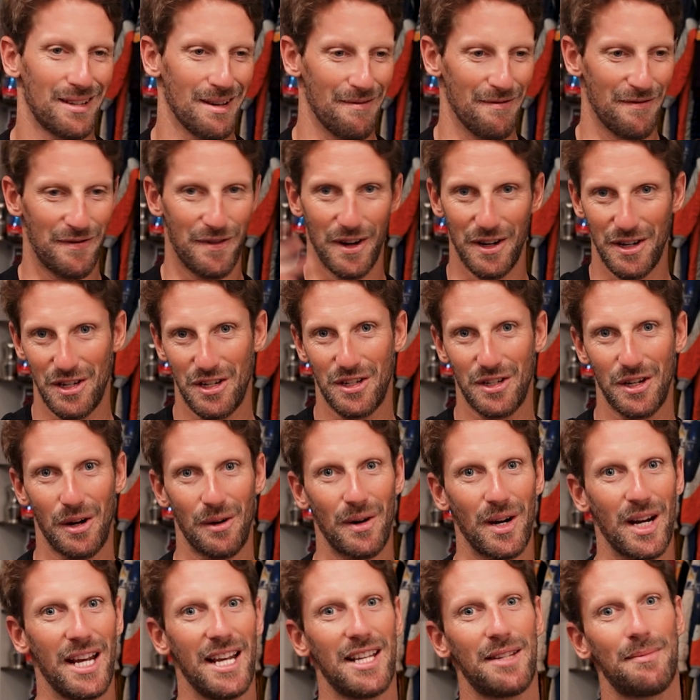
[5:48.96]
some fun
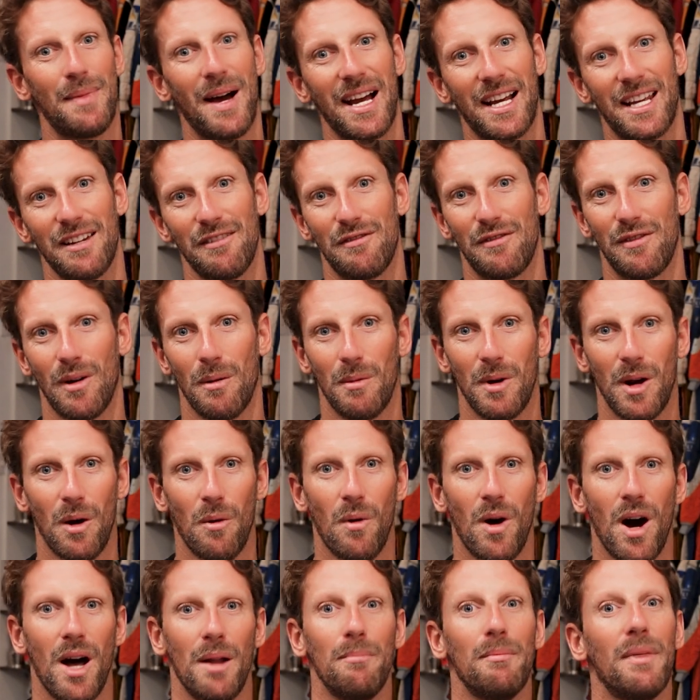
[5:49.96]
stories back in Formula
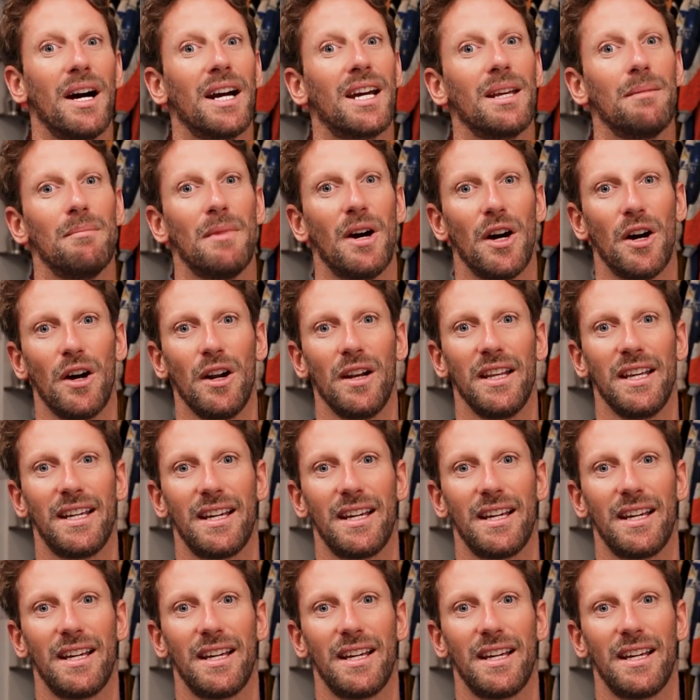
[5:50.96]
One, back in my early